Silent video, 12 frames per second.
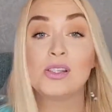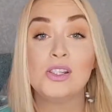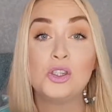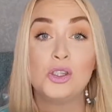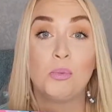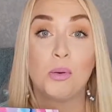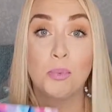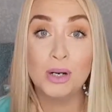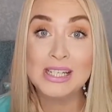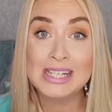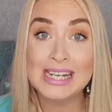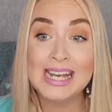is super
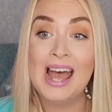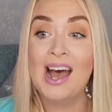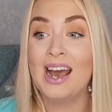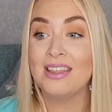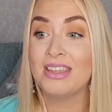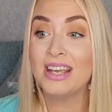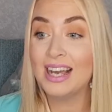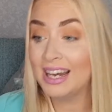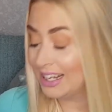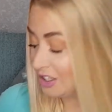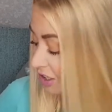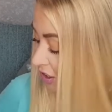pretty. I think I'll
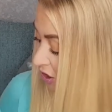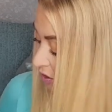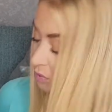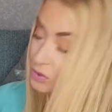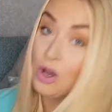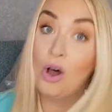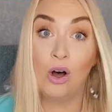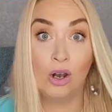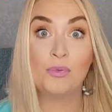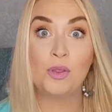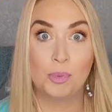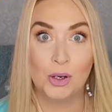actually use all
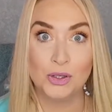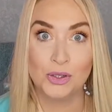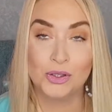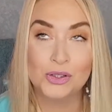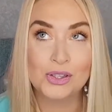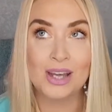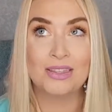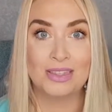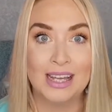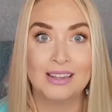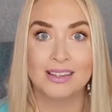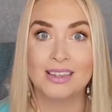of the products. I
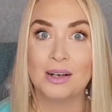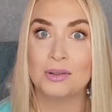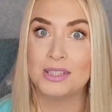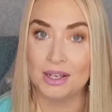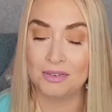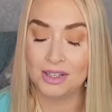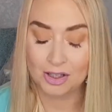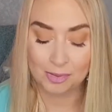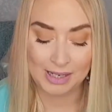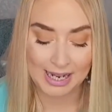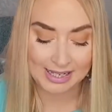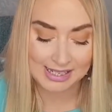think that they will definitely come
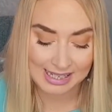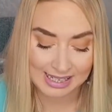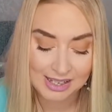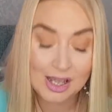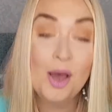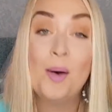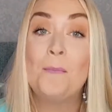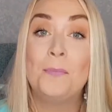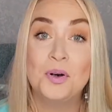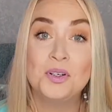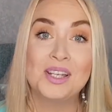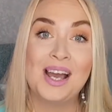in handy.
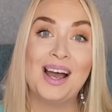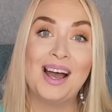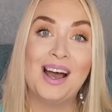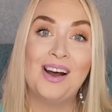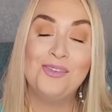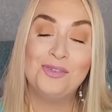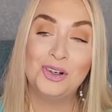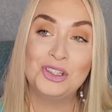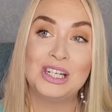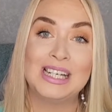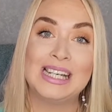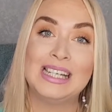But
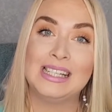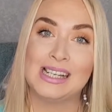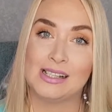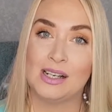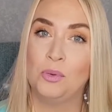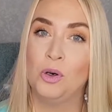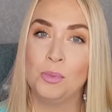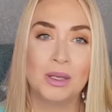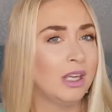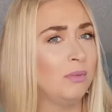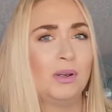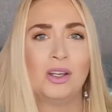unfortunately, yes, I won't be
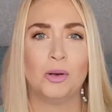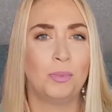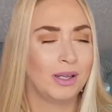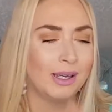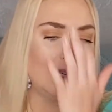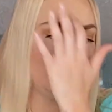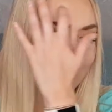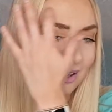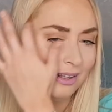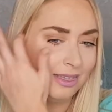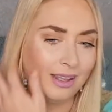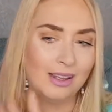keeping it up again. I
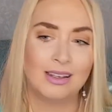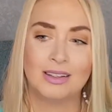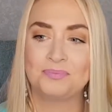think